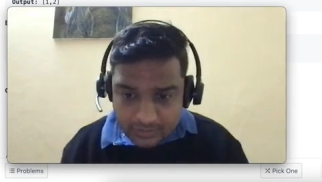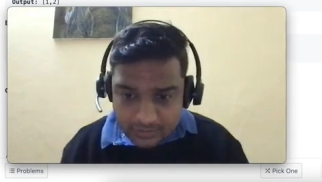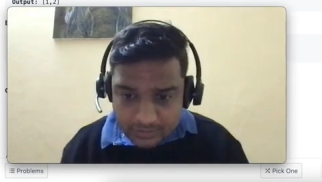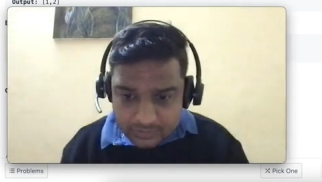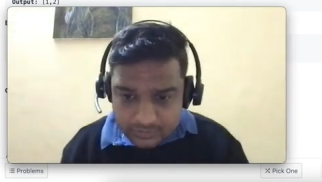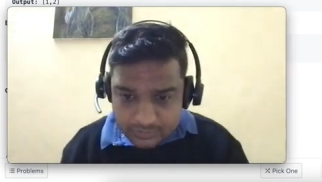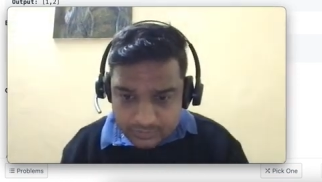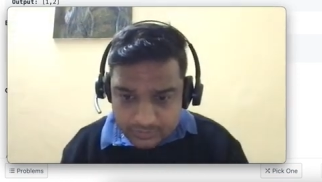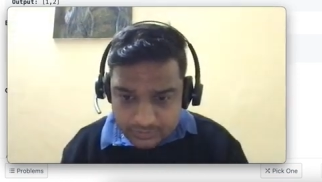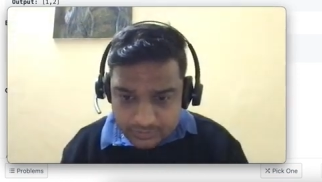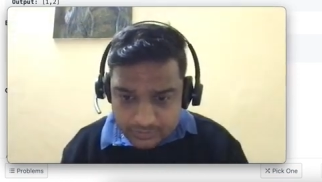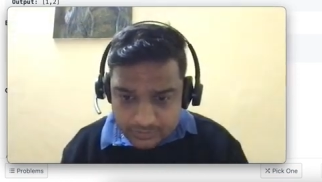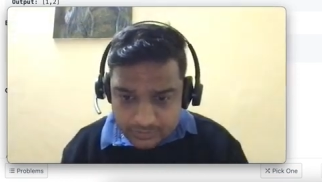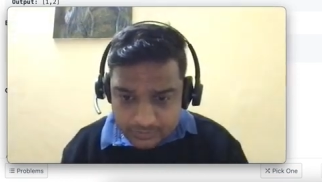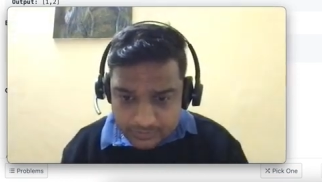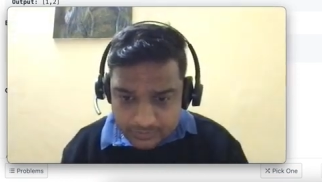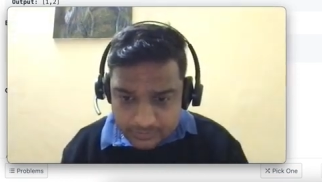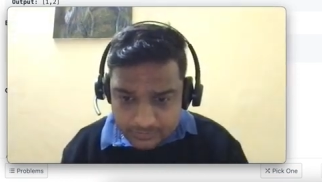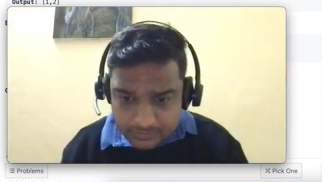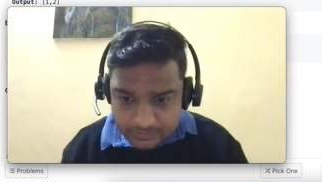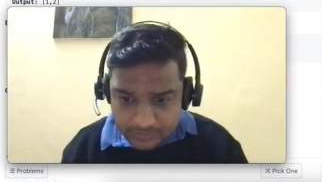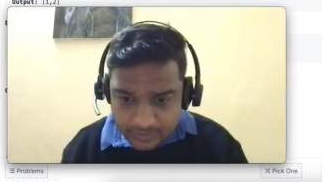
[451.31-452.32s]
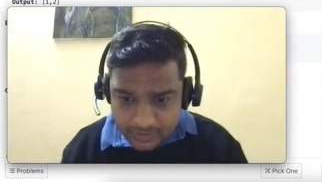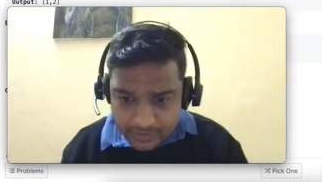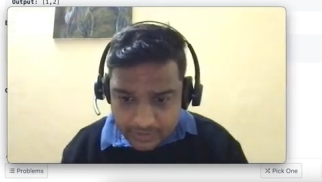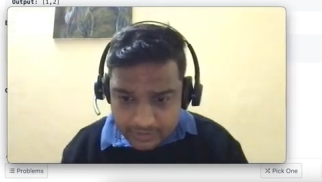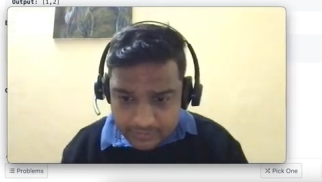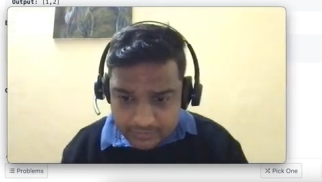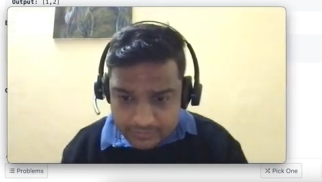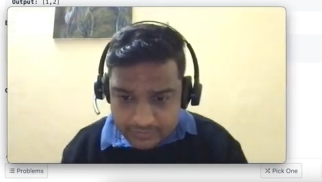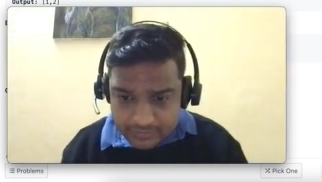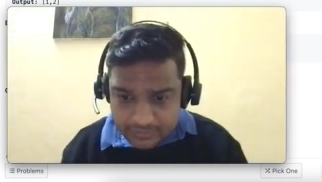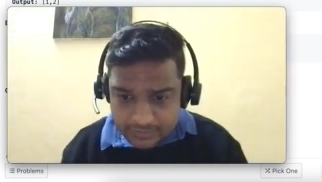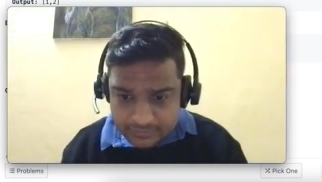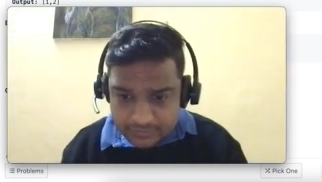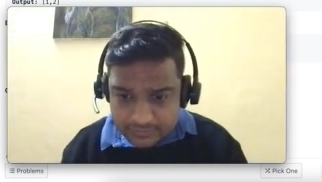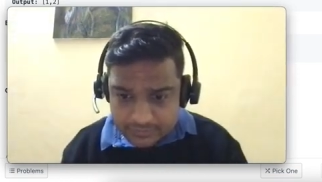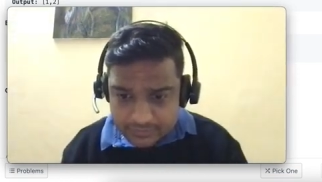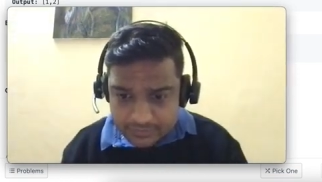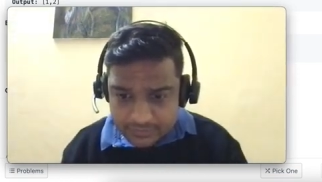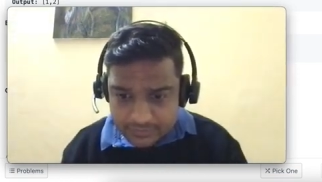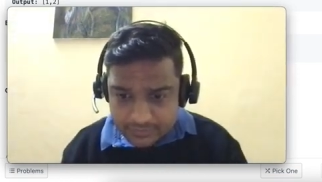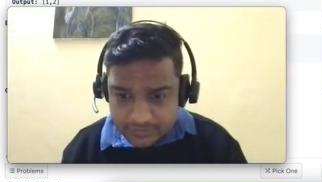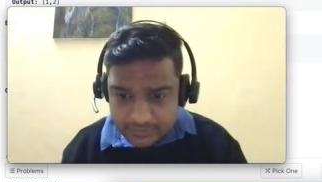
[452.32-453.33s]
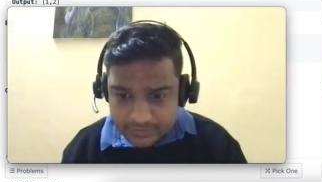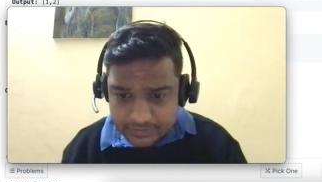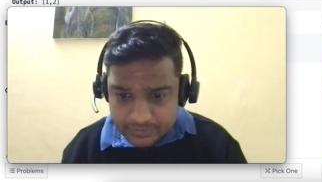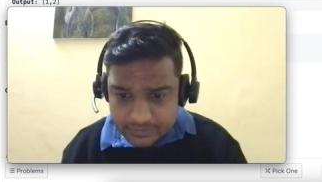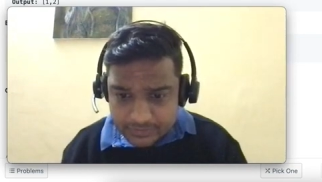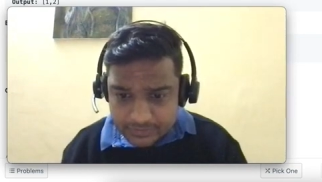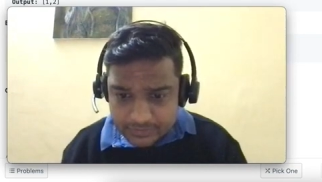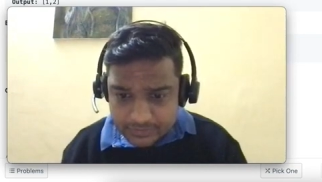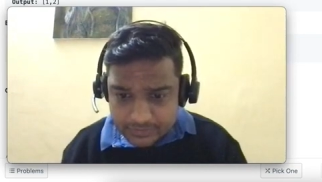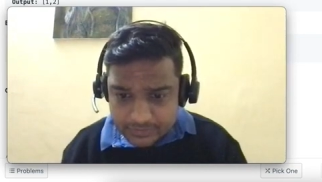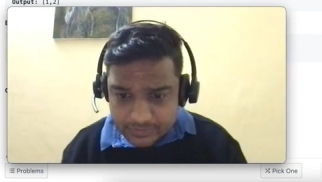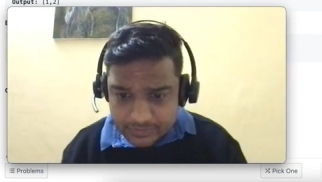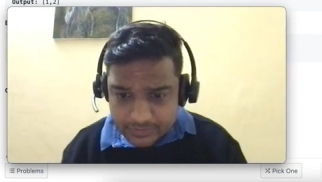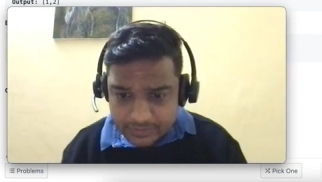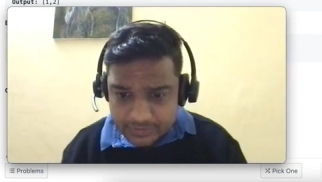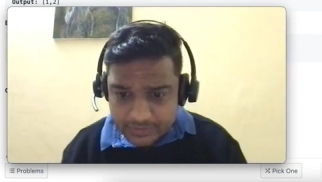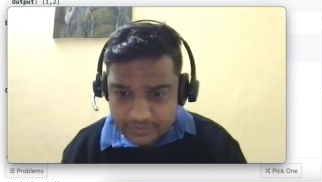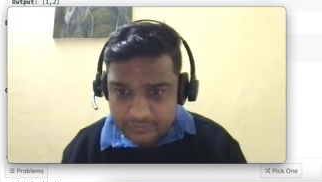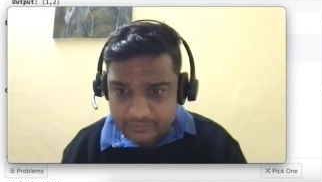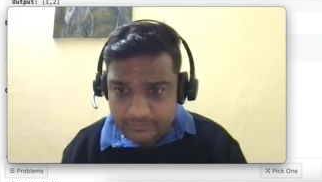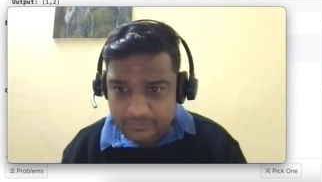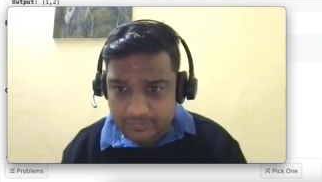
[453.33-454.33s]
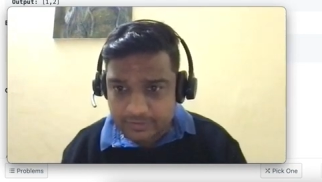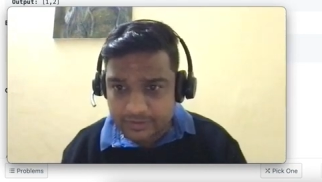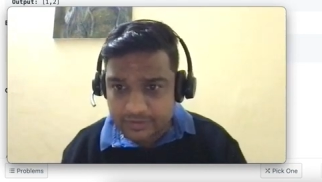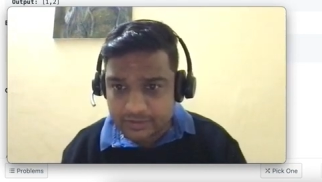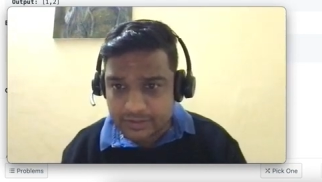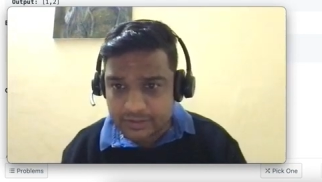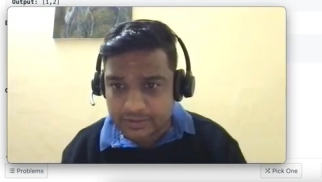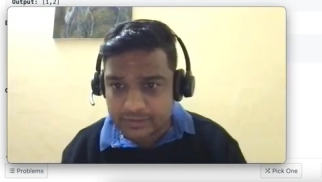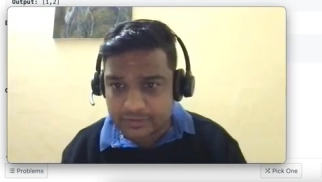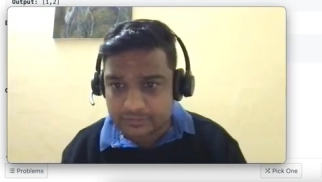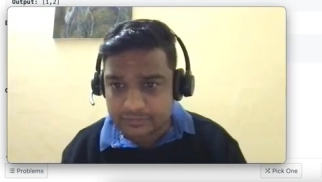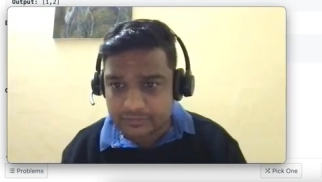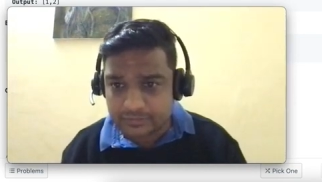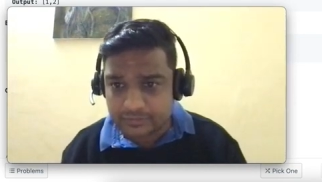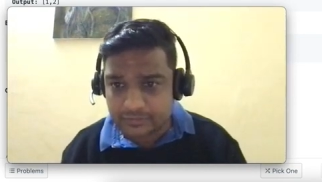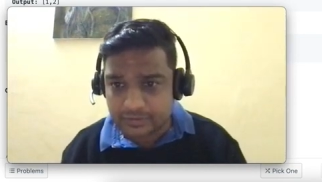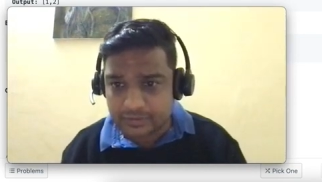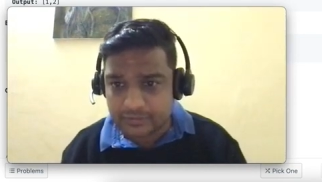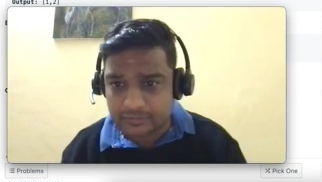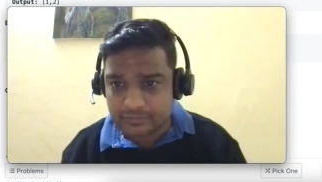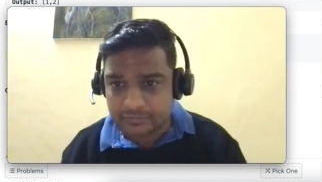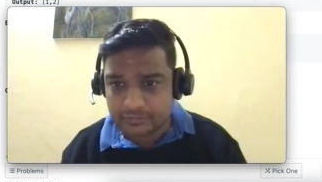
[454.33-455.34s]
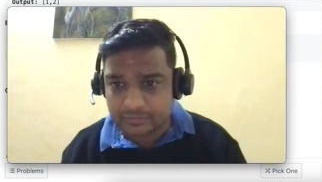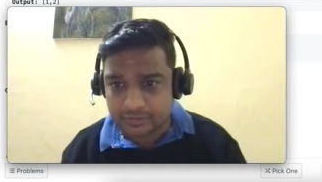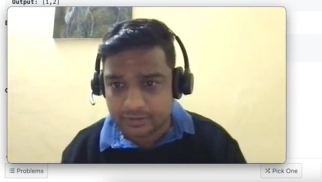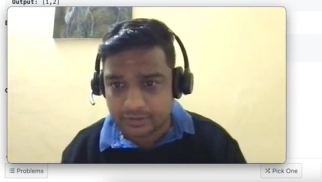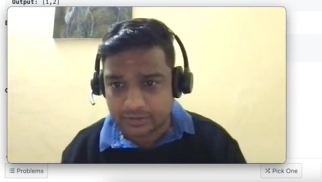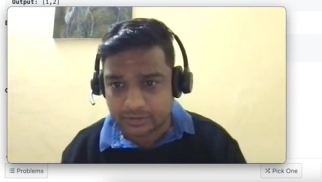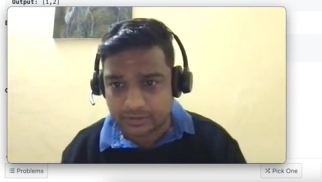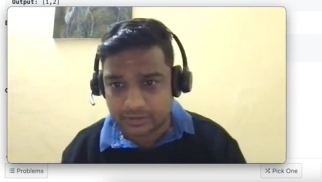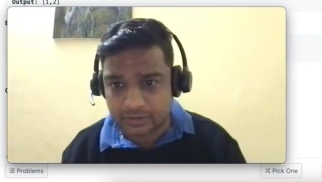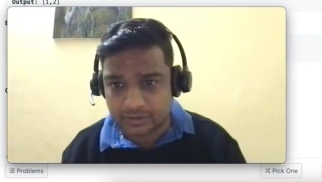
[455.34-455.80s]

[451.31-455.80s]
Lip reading: So my answer is 0 and 2 and expected is 0 and 1.